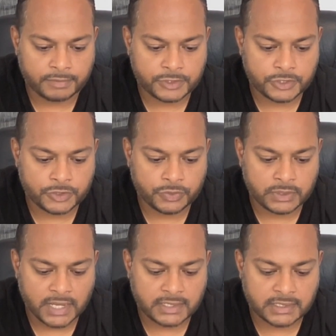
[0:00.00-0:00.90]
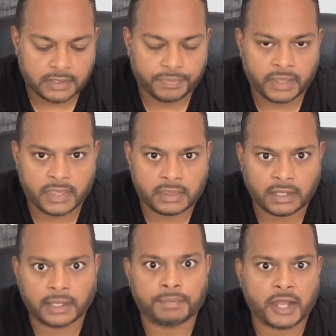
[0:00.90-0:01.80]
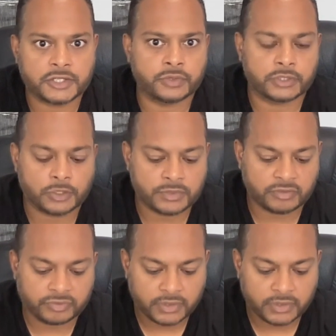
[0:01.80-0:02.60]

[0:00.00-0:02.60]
to Tesla, and then they'll get back to you in terms of